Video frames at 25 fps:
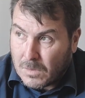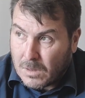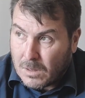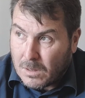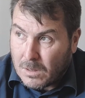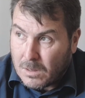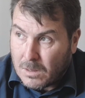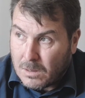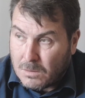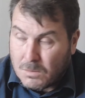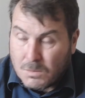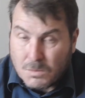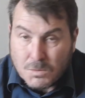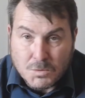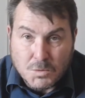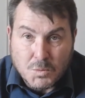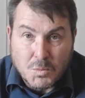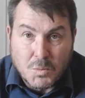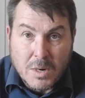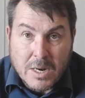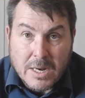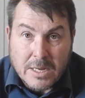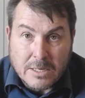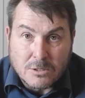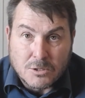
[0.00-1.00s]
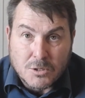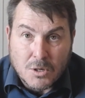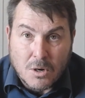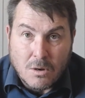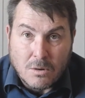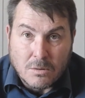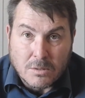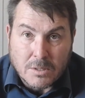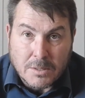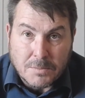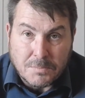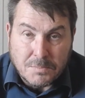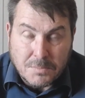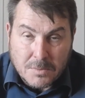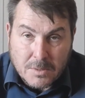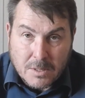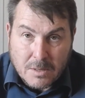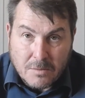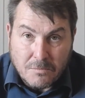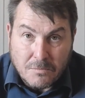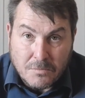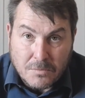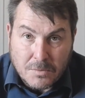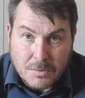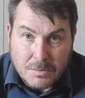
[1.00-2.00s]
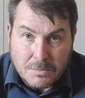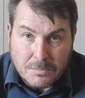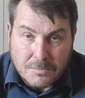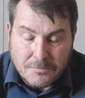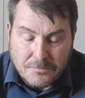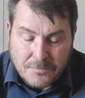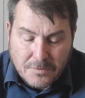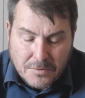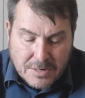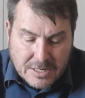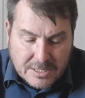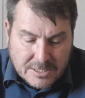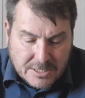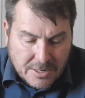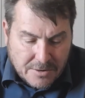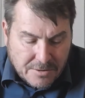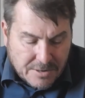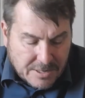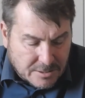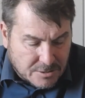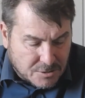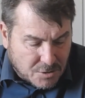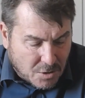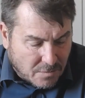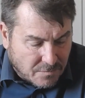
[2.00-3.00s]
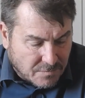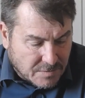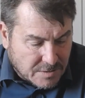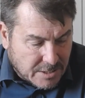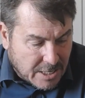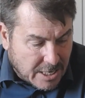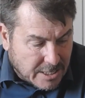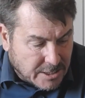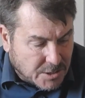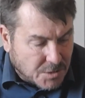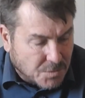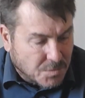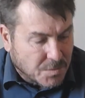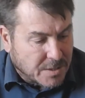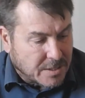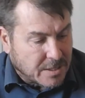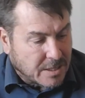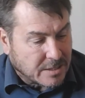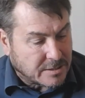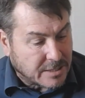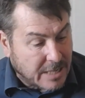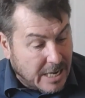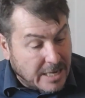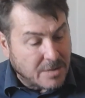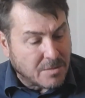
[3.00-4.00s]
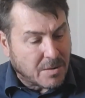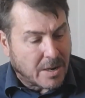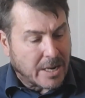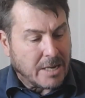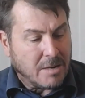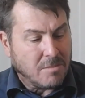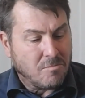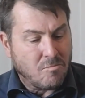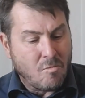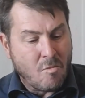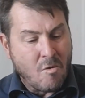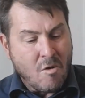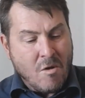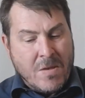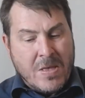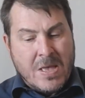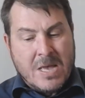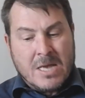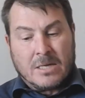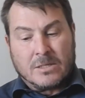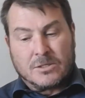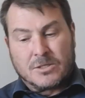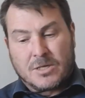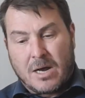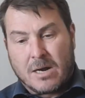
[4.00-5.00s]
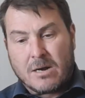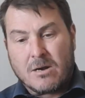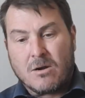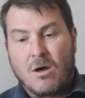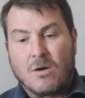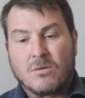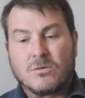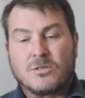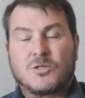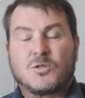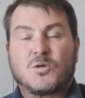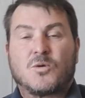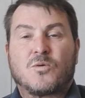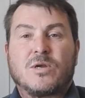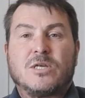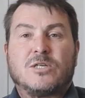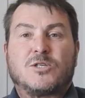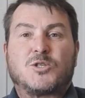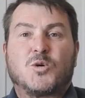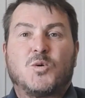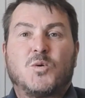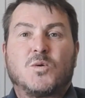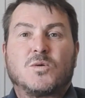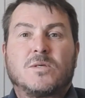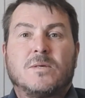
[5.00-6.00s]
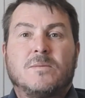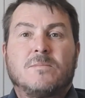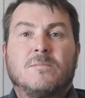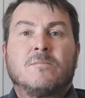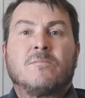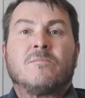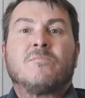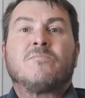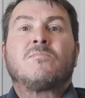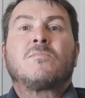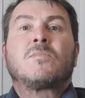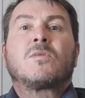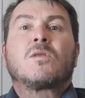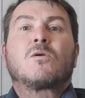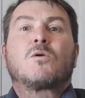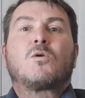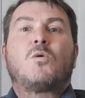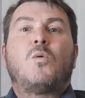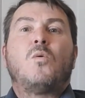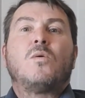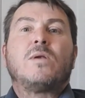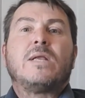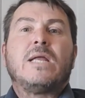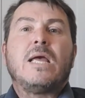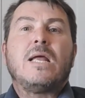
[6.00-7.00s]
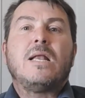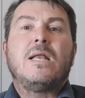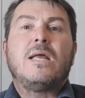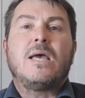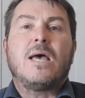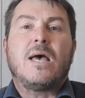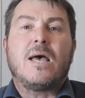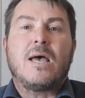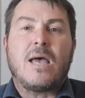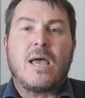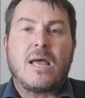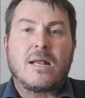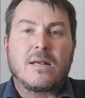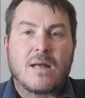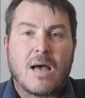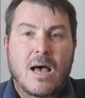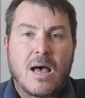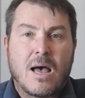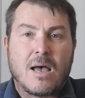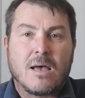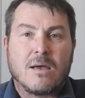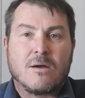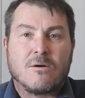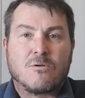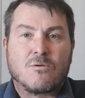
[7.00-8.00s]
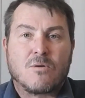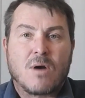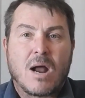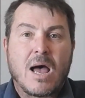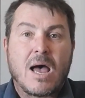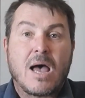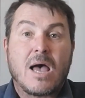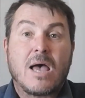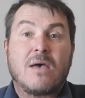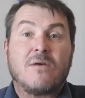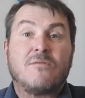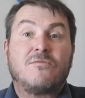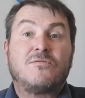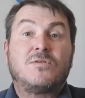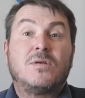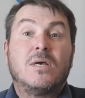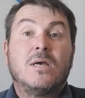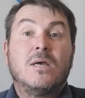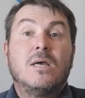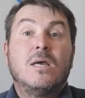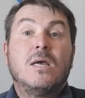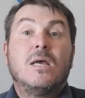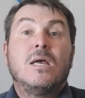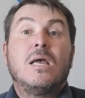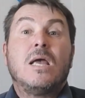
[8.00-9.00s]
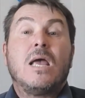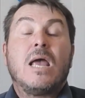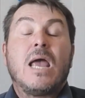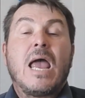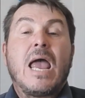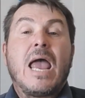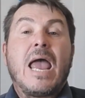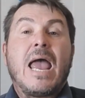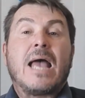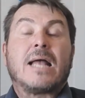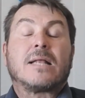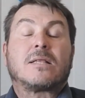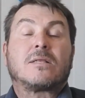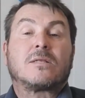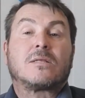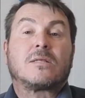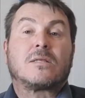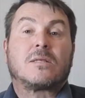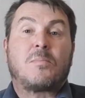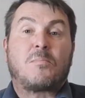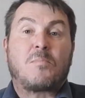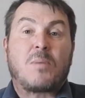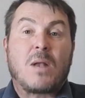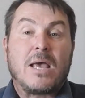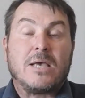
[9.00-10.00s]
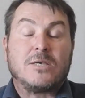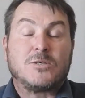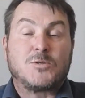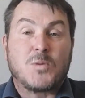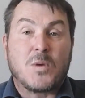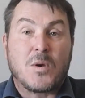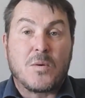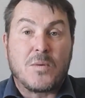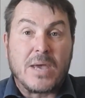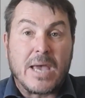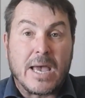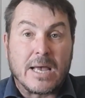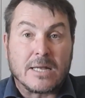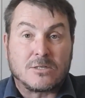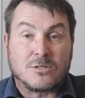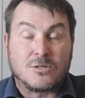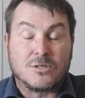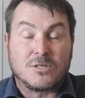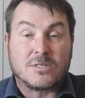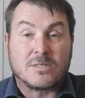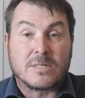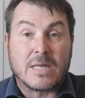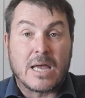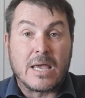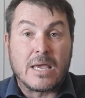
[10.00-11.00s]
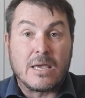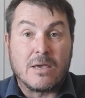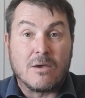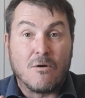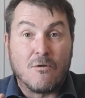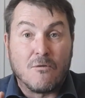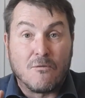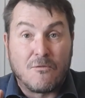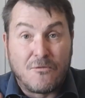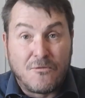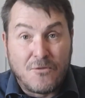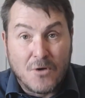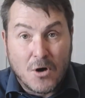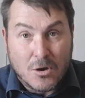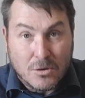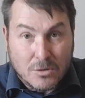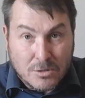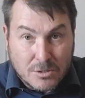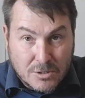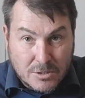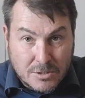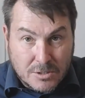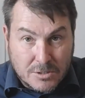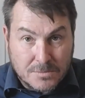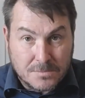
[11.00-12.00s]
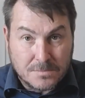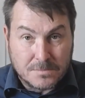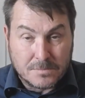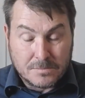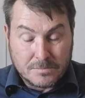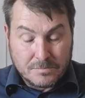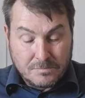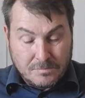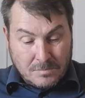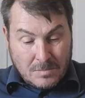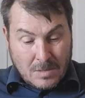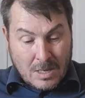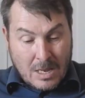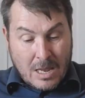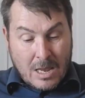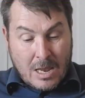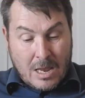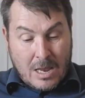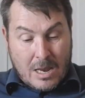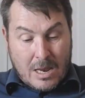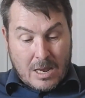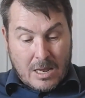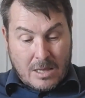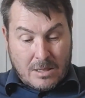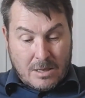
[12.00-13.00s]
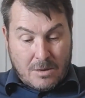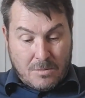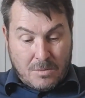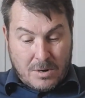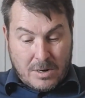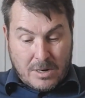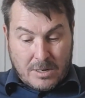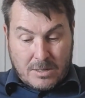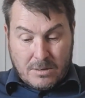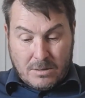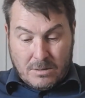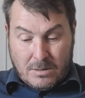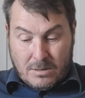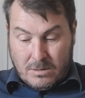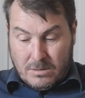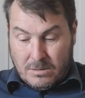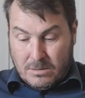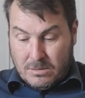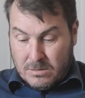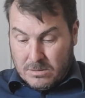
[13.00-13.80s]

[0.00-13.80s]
He was willing to hold a very serious conversation with us. Anyway, to cut a long story short, Cornelia and I arrived at the place where we had to stay first. And they were little